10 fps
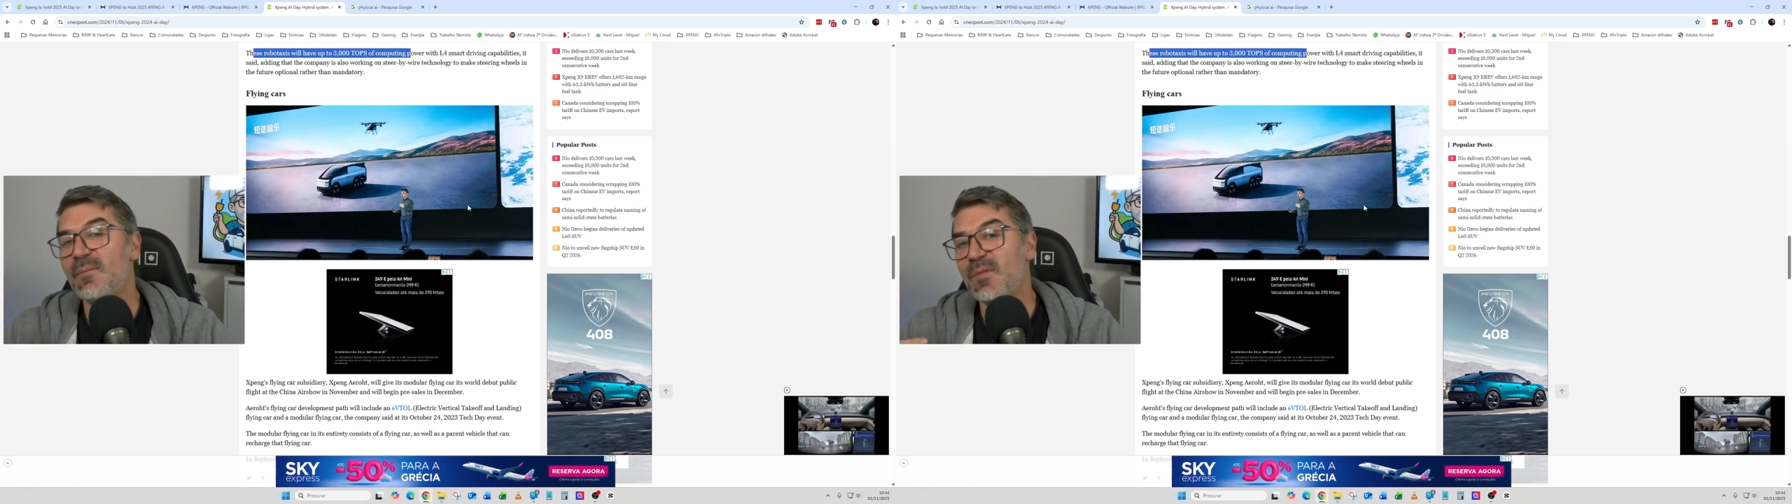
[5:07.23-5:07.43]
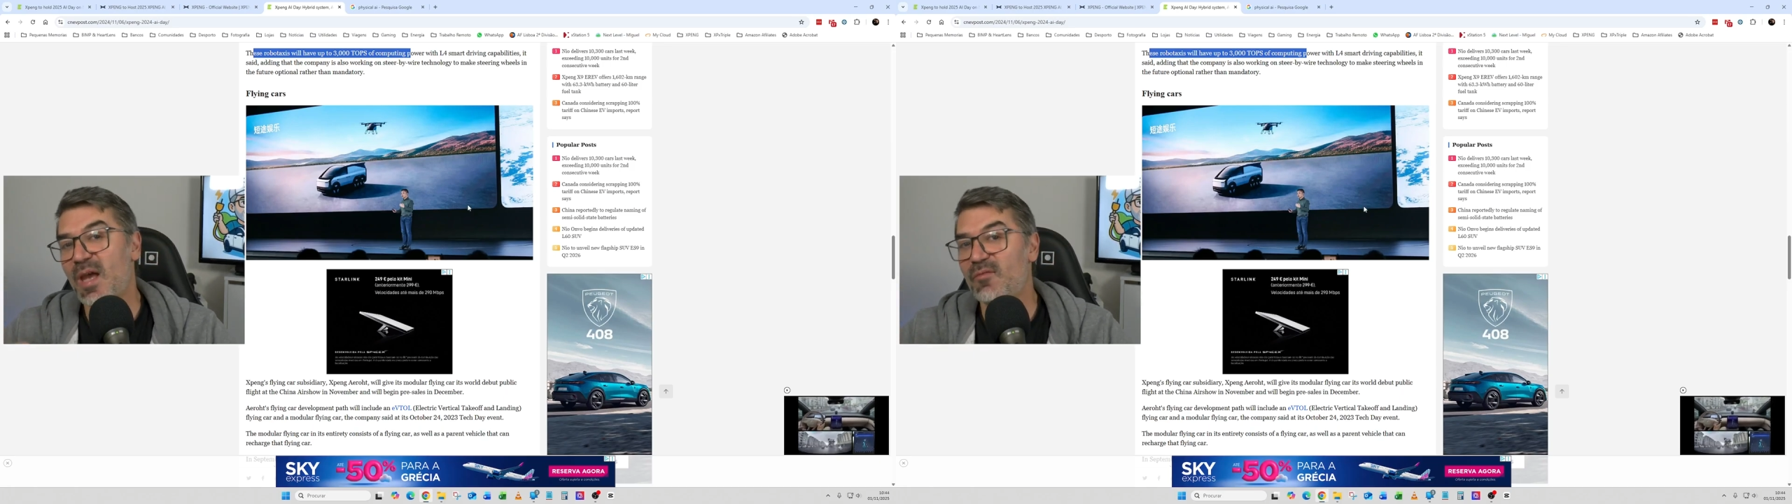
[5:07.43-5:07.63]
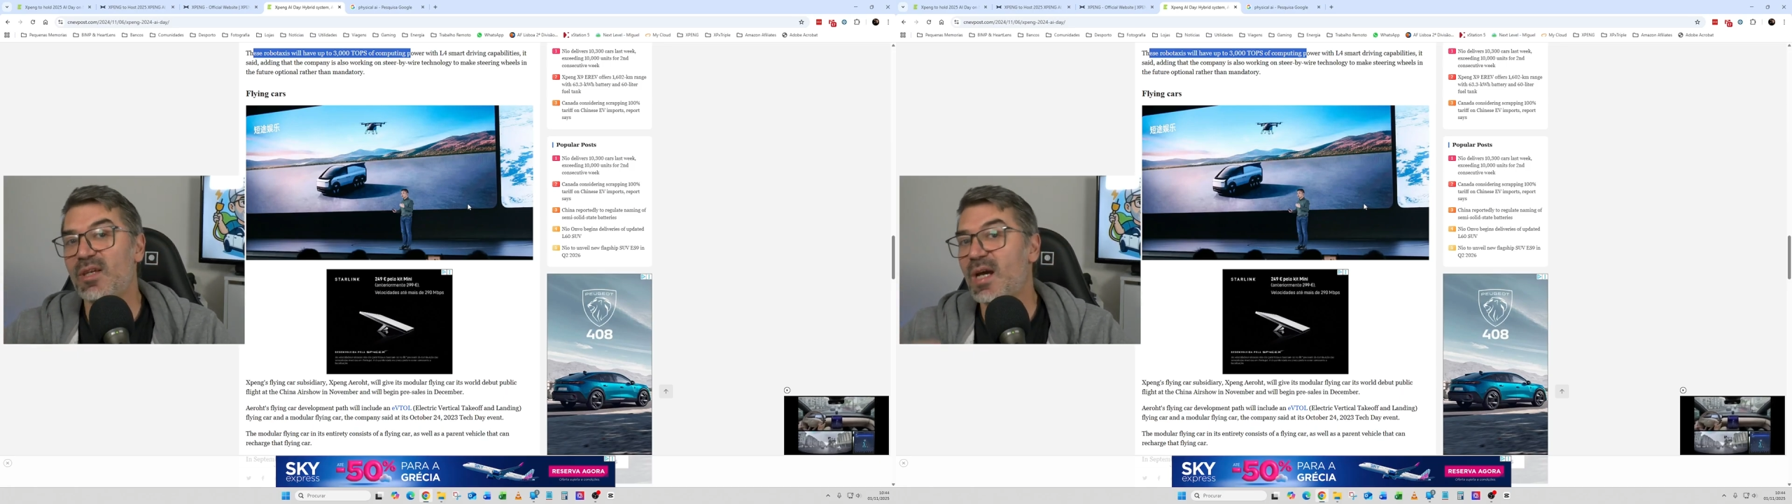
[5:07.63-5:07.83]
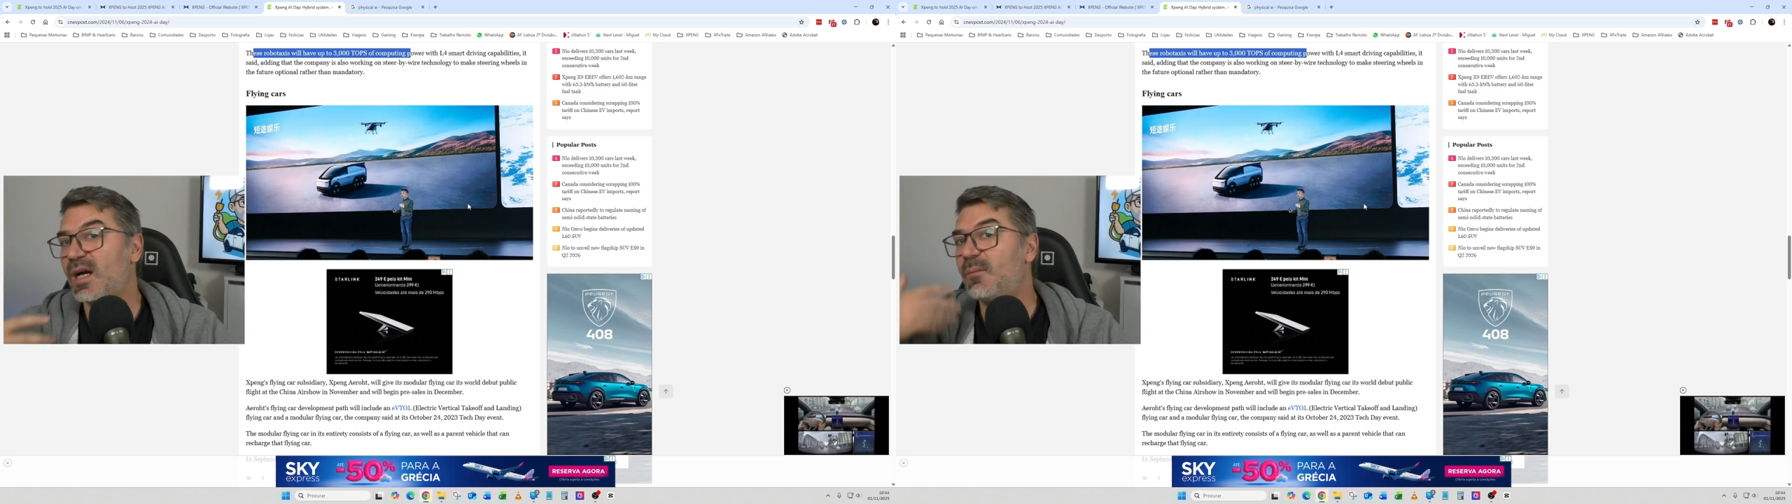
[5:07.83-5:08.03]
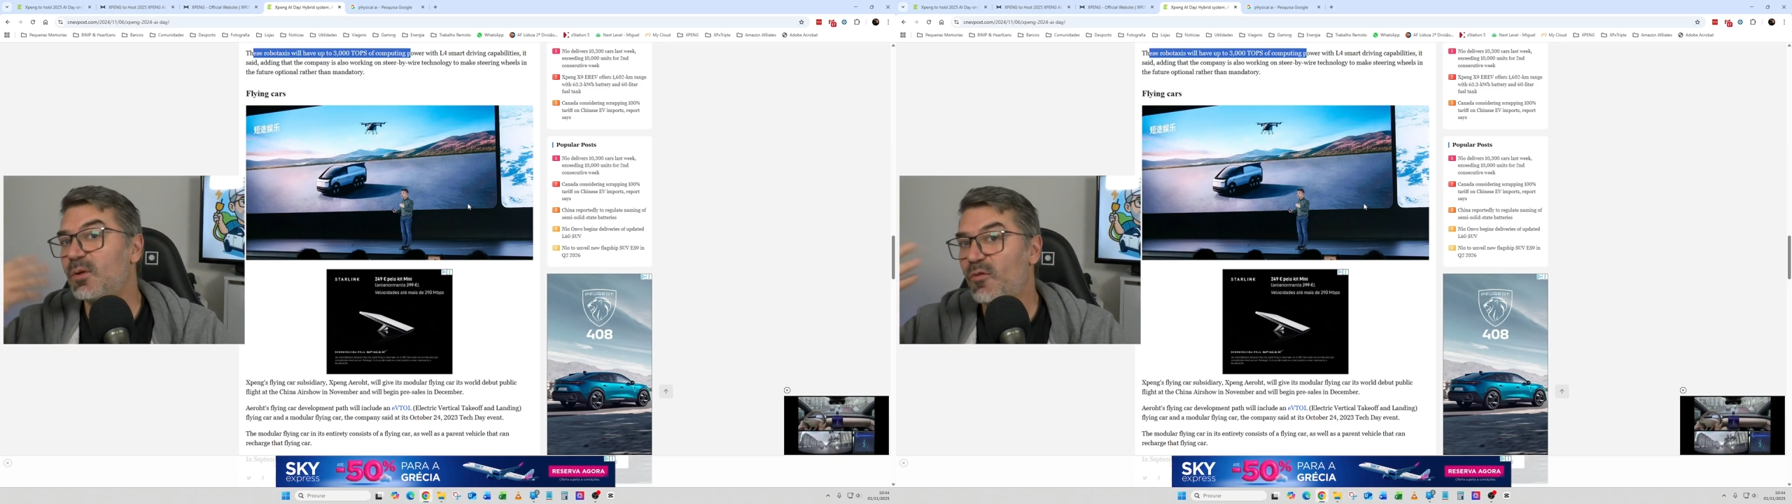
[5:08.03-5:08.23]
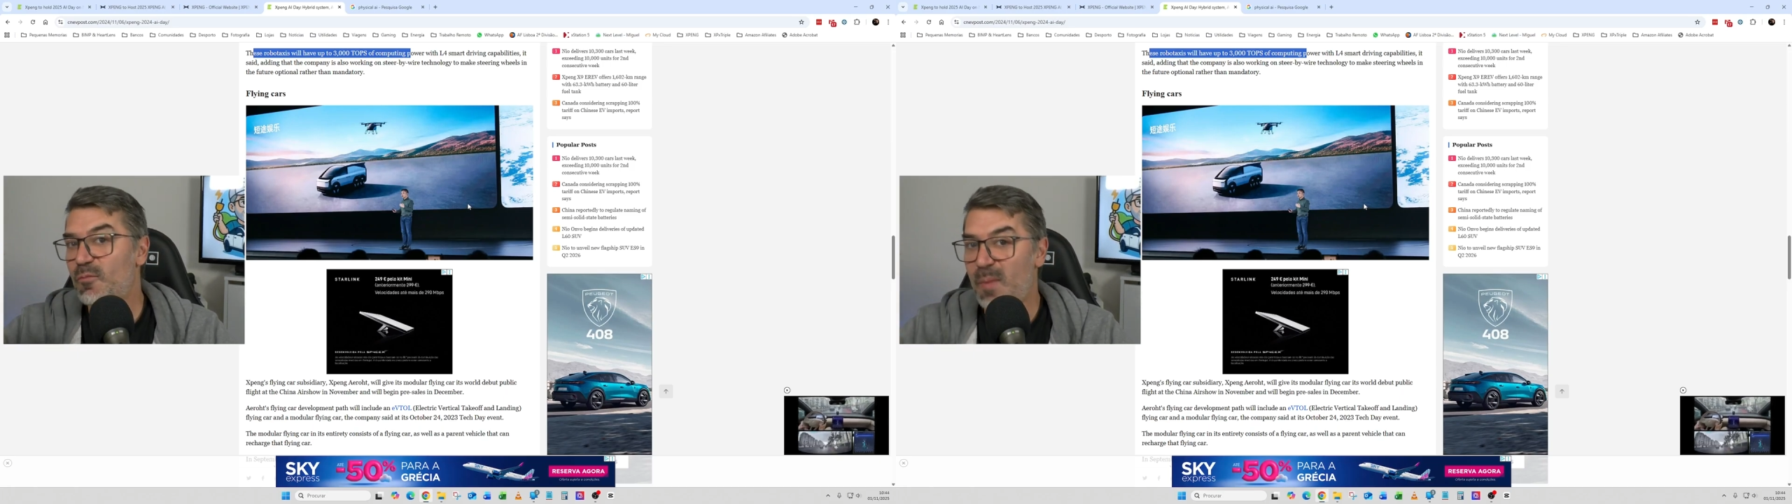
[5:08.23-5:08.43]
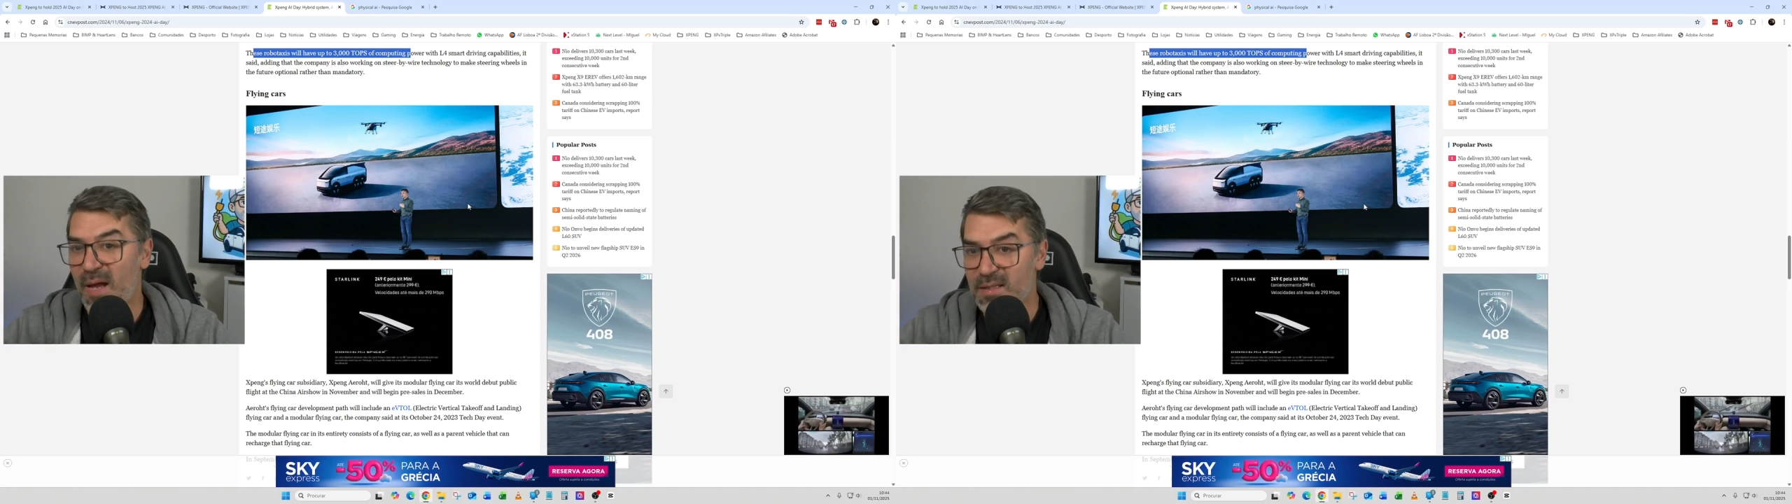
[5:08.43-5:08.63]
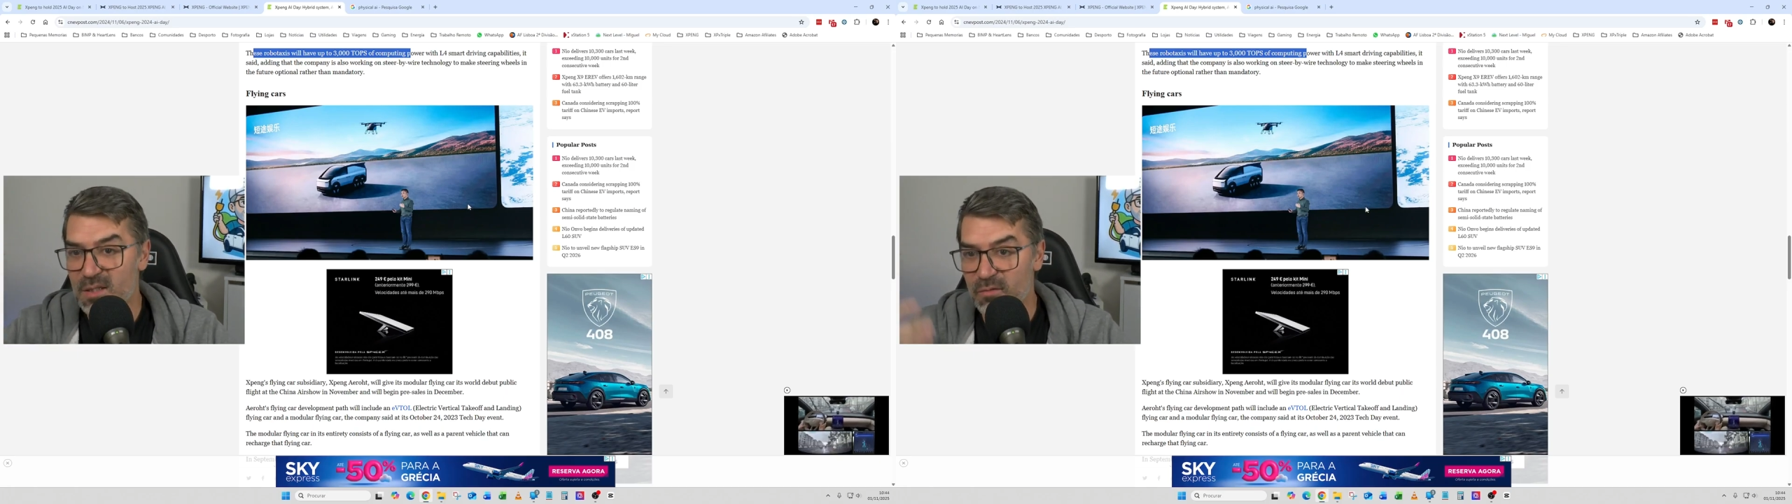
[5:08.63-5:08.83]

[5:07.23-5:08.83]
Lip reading: having a couple of pads